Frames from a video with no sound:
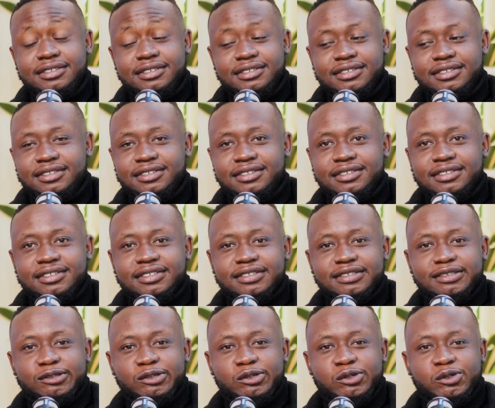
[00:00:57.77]
It's the
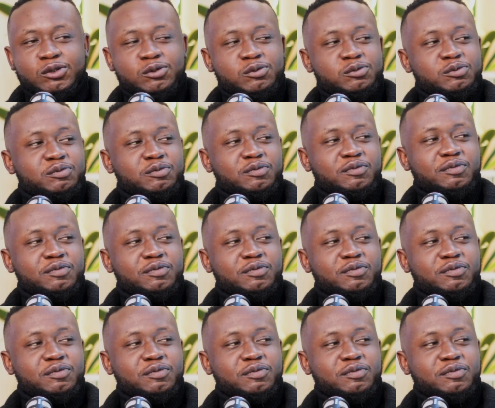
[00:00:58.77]
Lord's doing.